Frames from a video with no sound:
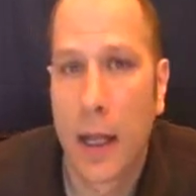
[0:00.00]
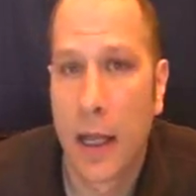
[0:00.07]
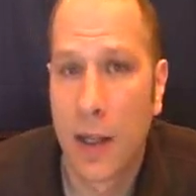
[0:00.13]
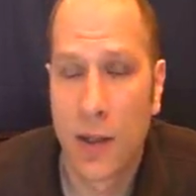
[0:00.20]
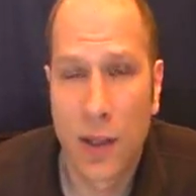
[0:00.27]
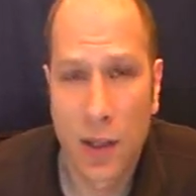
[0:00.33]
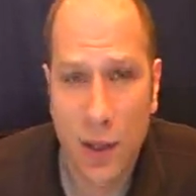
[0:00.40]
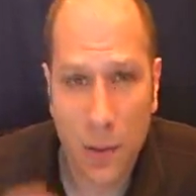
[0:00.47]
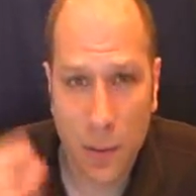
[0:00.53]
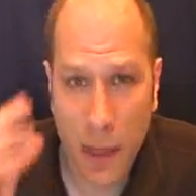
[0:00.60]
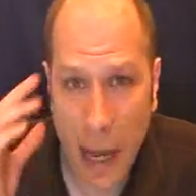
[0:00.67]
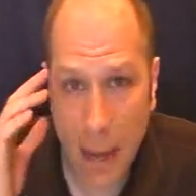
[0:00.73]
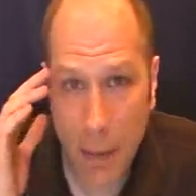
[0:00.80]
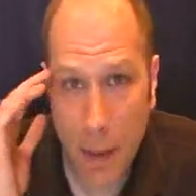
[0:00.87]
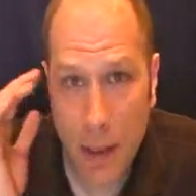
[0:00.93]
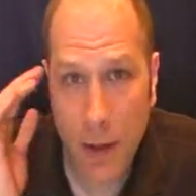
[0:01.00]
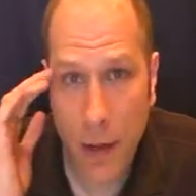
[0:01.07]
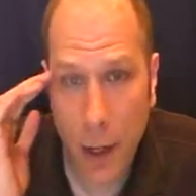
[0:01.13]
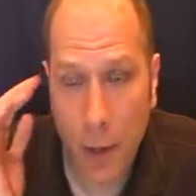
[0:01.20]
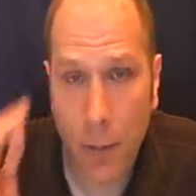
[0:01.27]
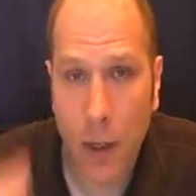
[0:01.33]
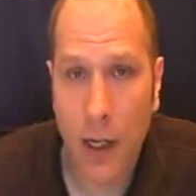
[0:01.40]
It's just to tap into
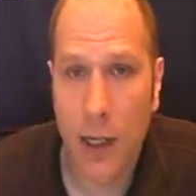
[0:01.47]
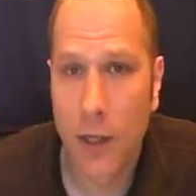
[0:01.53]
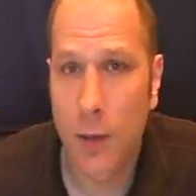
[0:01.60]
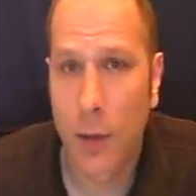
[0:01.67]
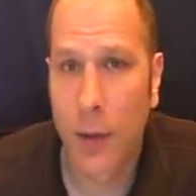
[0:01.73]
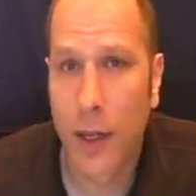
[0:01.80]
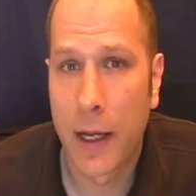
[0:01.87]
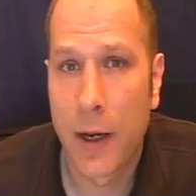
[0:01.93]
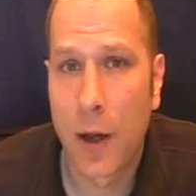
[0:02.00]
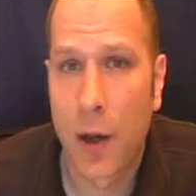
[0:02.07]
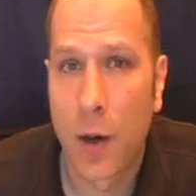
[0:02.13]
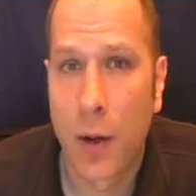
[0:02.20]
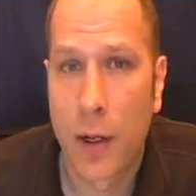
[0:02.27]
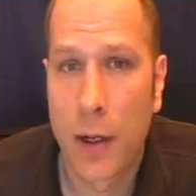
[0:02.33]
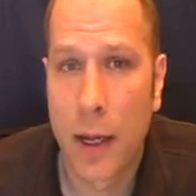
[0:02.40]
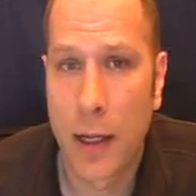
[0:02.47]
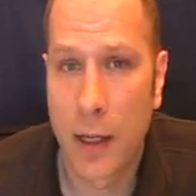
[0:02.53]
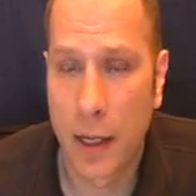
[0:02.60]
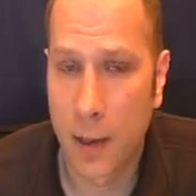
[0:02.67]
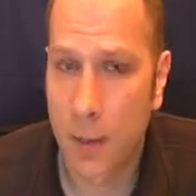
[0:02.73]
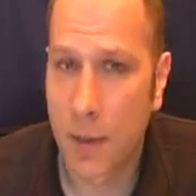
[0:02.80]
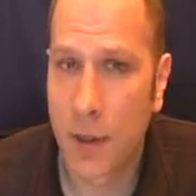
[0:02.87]
their brains, what they know,
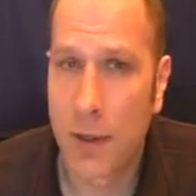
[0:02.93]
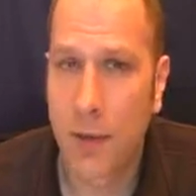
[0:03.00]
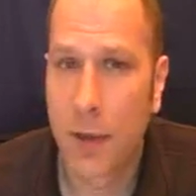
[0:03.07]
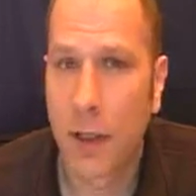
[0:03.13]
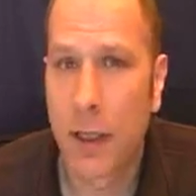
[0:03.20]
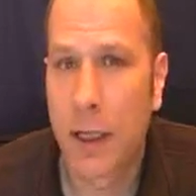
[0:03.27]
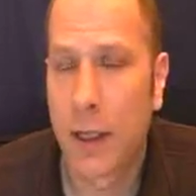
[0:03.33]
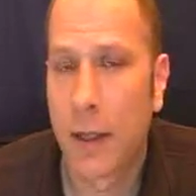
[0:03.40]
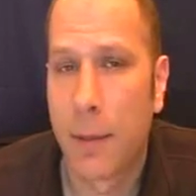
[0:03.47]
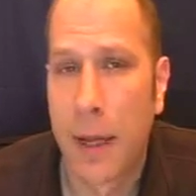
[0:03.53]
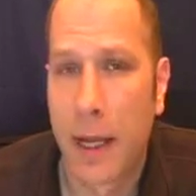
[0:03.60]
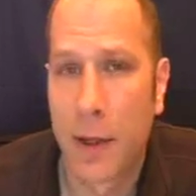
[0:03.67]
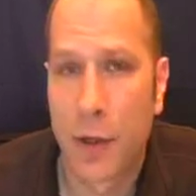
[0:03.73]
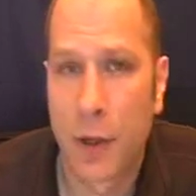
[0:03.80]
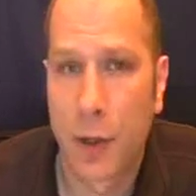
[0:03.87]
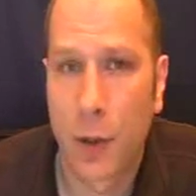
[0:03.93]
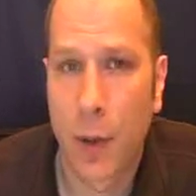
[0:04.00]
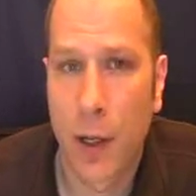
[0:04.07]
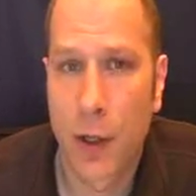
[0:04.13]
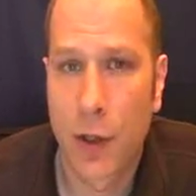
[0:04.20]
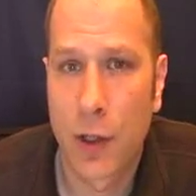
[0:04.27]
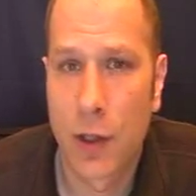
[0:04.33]
and specifically get them to answer your
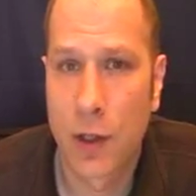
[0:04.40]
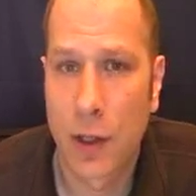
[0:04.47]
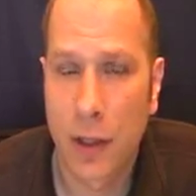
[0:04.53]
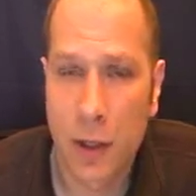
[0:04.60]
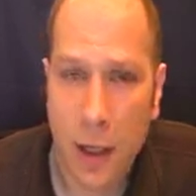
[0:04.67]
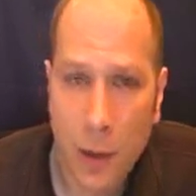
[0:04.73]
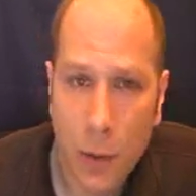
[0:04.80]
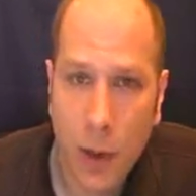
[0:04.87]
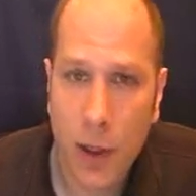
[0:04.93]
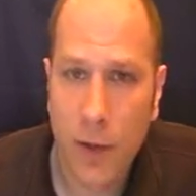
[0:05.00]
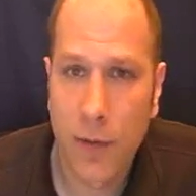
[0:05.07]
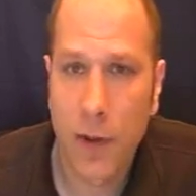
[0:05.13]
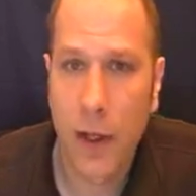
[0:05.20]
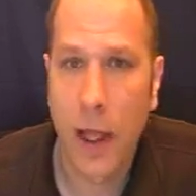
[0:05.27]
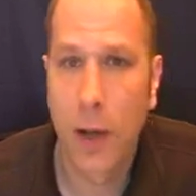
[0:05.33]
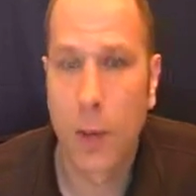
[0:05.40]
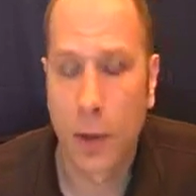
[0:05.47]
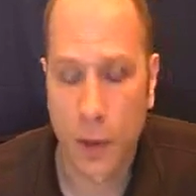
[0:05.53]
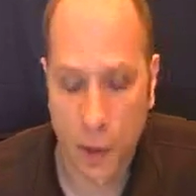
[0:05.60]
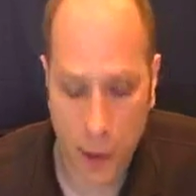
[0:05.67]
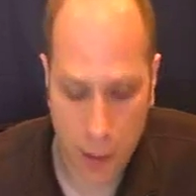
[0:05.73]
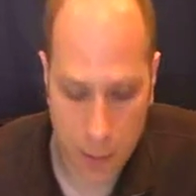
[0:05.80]
questions and really feel out
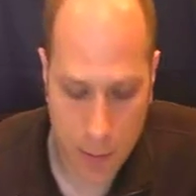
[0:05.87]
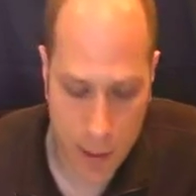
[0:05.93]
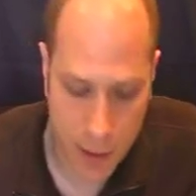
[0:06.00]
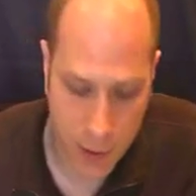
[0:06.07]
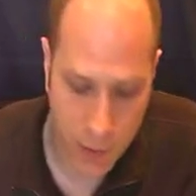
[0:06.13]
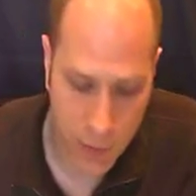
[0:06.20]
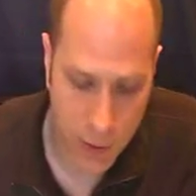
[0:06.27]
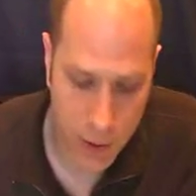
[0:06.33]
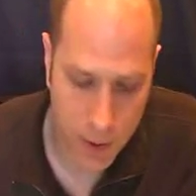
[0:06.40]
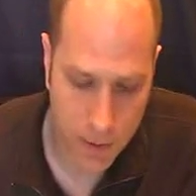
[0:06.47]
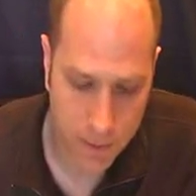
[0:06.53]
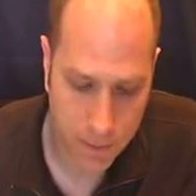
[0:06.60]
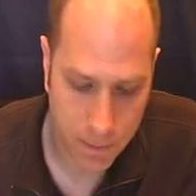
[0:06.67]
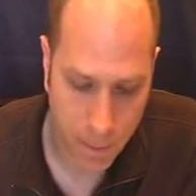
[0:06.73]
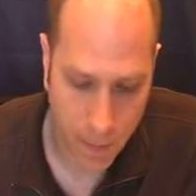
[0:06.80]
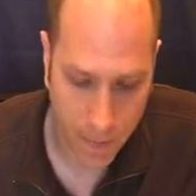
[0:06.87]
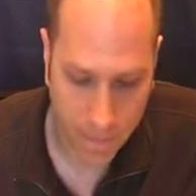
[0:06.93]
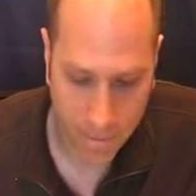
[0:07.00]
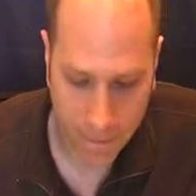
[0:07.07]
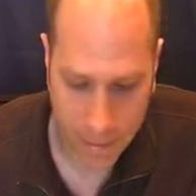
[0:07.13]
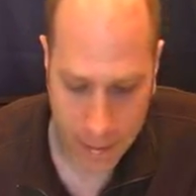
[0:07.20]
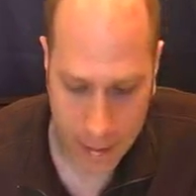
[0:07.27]
what's going to be best for you.
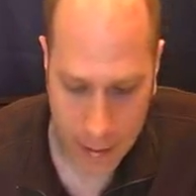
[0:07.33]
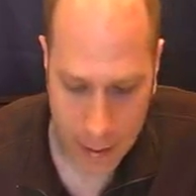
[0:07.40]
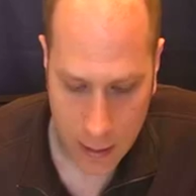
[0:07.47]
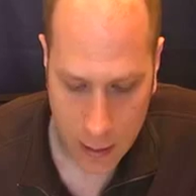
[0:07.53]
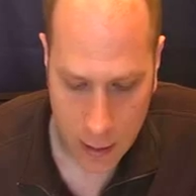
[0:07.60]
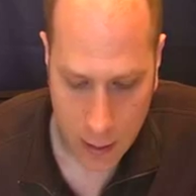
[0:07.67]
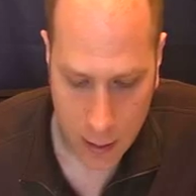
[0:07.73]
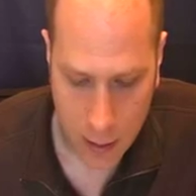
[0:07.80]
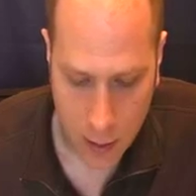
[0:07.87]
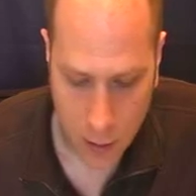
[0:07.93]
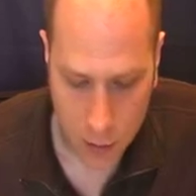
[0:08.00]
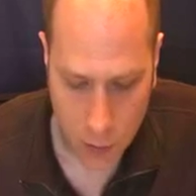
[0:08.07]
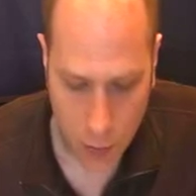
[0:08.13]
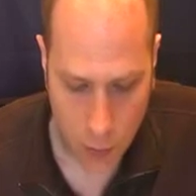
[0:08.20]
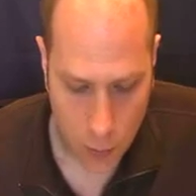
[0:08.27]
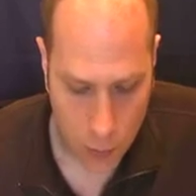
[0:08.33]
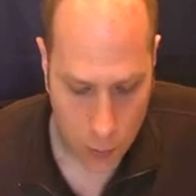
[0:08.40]
So